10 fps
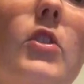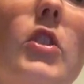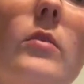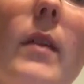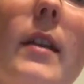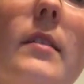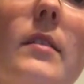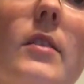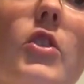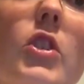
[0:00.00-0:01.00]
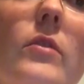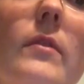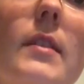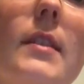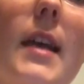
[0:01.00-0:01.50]
she wanted to
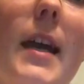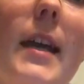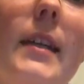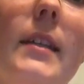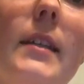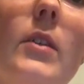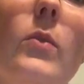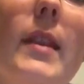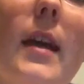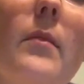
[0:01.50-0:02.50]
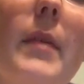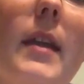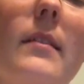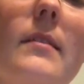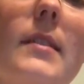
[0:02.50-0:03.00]
choose to die without
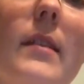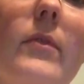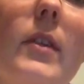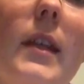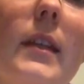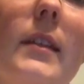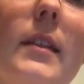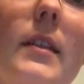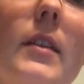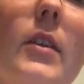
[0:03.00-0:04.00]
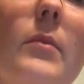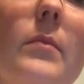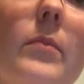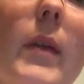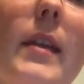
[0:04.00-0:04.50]
pain and suffering her
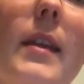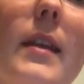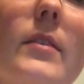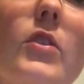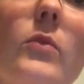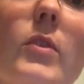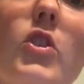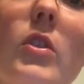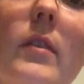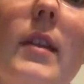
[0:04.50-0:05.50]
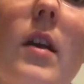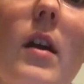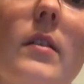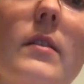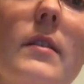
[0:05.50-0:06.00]
brain cancer would surely
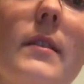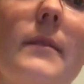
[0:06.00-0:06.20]
cause.